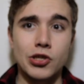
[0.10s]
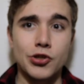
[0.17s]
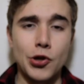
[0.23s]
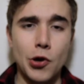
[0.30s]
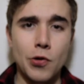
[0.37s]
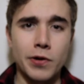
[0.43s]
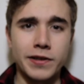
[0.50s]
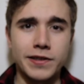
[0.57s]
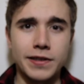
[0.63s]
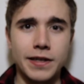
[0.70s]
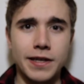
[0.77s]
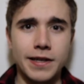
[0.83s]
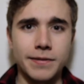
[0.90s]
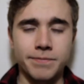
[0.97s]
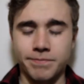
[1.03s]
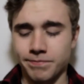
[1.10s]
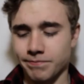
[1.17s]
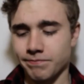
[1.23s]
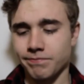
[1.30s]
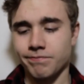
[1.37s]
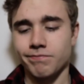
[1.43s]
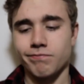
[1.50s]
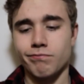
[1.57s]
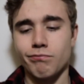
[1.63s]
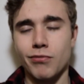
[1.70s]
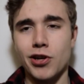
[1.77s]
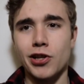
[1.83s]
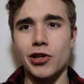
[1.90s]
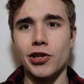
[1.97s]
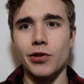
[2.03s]
So it's
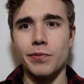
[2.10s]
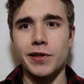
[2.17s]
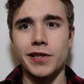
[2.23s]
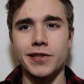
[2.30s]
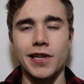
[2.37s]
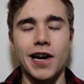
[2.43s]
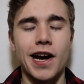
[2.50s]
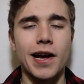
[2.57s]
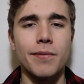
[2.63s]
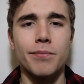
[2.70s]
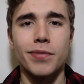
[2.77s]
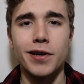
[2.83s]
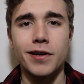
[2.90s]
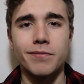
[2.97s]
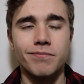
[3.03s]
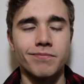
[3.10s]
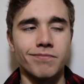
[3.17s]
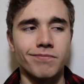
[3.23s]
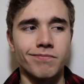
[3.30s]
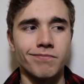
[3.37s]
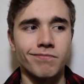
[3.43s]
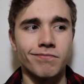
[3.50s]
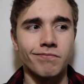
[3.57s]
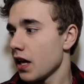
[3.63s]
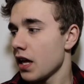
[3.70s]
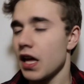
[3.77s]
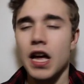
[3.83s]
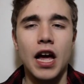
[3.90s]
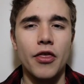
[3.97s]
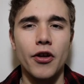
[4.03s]
been a little bit of time, but
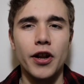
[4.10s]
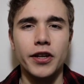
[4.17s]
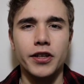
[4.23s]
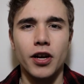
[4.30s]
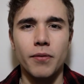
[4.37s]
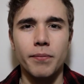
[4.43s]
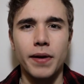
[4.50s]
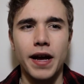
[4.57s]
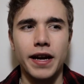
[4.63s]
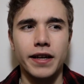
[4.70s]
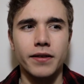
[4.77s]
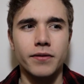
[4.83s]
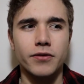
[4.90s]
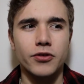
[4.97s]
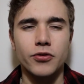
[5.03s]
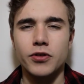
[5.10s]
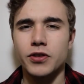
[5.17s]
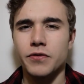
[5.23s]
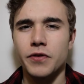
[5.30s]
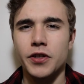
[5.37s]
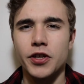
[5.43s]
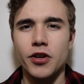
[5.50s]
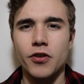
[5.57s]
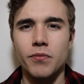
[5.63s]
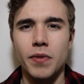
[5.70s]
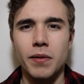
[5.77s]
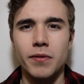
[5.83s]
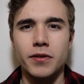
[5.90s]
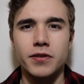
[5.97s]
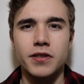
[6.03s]
I thought I'd come back and do this video and
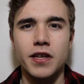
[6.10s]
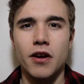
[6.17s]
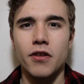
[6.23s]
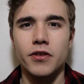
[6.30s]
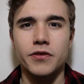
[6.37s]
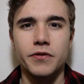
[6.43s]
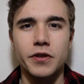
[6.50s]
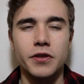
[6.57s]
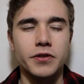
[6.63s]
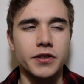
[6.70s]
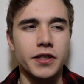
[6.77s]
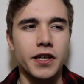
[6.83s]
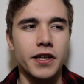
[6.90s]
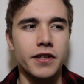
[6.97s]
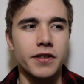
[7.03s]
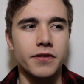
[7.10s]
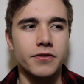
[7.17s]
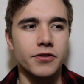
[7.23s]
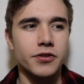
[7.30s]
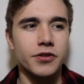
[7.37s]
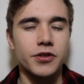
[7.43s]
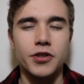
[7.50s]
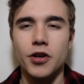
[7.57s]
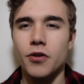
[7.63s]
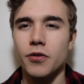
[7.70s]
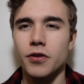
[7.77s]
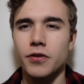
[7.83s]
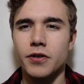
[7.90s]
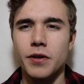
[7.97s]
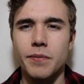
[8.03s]
maybe see how this feels again and just, you know,
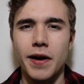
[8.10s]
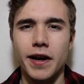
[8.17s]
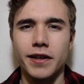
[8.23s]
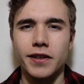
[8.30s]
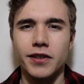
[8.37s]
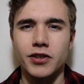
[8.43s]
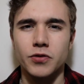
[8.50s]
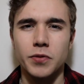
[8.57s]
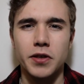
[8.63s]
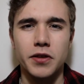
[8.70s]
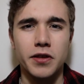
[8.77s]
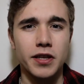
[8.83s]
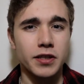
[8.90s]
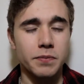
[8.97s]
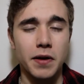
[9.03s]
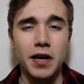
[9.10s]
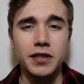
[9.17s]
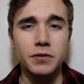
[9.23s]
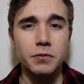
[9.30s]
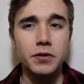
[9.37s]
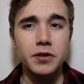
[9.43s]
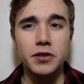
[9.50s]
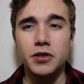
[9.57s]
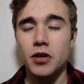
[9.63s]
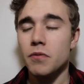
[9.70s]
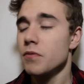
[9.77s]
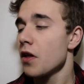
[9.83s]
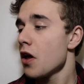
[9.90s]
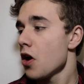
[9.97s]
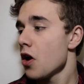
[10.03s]
get back into the swing of things possibly. So
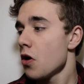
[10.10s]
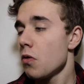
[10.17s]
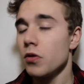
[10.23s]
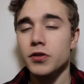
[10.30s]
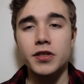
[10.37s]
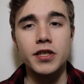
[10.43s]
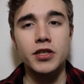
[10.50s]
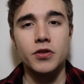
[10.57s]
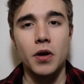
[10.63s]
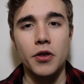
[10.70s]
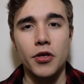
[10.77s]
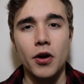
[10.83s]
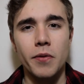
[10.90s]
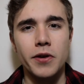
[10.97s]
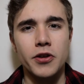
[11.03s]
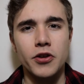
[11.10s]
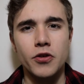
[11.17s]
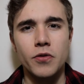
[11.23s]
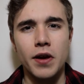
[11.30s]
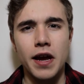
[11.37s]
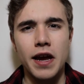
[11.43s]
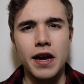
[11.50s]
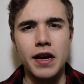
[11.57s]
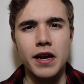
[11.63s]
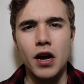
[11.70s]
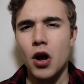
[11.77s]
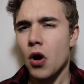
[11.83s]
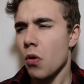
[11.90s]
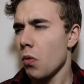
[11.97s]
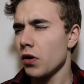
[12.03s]
we'll see. So I thought we'd do a
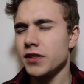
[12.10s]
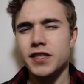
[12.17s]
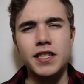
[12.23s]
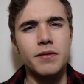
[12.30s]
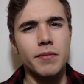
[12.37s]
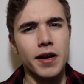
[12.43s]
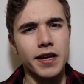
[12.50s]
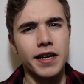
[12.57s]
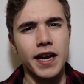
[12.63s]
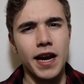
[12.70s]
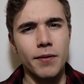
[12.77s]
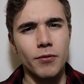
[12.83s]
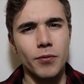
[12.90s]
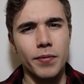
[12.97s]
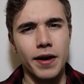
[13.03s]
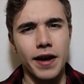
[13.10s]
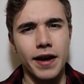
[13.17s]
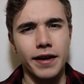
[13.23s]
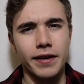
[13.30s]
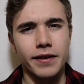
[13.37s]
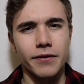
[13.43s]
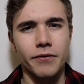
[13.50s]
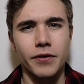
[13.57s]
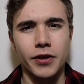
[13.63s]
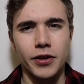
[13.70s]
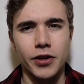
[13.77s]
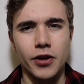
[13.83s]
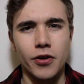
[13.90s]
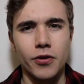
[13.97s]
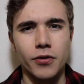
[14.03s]
what's in my camera bag
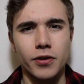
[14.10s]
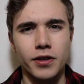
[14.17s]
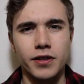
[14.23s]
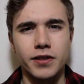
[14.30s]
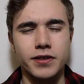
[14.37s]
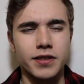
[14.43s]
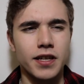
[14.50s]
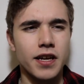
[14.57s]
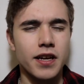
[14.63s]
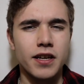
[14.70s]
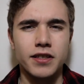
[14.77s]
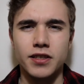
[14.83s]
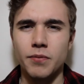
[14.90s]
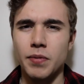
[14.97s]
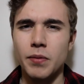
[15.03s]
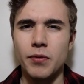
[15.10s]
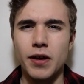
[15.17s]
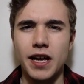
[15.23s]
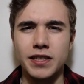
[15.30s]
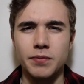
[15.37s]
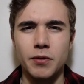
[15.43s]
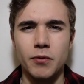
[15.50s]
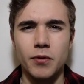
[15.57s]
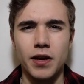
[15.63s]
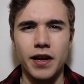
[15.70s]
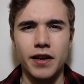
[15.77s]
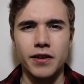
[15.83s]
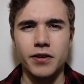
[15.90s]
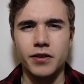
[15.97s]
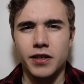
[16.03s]
video, because some people ask me what
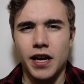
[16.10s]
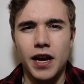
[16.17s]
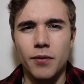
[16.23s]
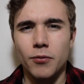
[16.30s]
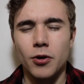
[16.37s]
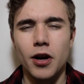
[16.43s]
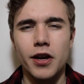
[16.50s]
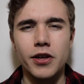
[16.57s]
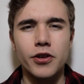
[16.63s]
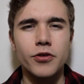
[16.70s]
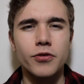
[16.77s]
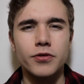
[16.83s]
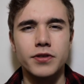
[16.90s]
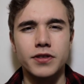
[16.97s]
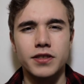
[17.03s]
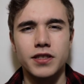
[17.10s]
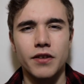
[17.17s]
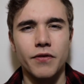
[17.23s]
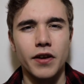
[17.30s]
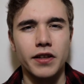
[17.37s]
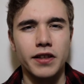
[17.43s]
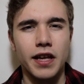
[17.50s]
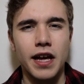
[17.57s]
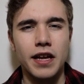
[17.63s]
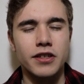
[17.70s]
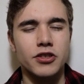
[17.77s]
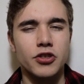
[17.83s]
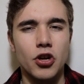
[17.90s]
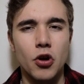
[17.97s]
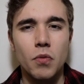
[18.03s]
camera I use and stuff like that.
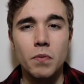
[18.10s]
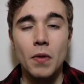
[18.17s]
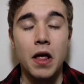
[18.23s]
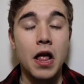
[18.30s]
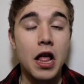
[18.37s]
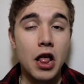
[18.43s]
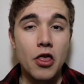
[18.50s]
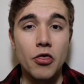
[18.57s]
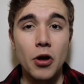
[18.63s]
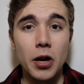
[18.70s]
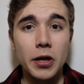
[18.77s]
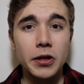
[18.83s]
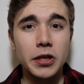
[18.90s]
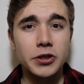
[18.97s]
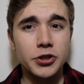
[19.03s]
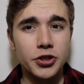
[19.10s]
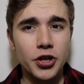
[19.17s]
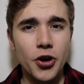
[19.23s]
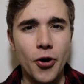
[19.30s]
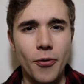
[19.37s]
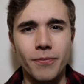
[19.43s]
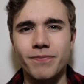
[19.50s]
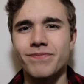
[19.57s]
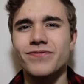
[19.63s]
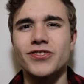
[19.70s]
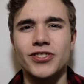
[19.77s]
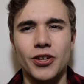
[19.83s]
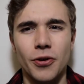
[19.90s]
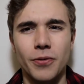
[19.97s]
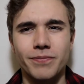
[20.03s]
So I thought I'd let you know.
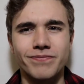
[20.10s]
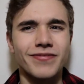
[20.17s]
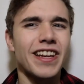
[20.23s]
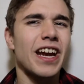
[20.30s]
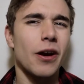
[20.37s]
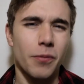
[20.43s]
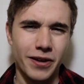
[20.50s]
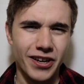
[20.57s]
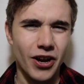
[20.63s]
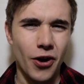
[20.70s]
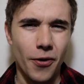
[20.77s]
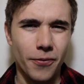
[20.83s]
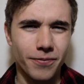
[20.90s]
So here we go.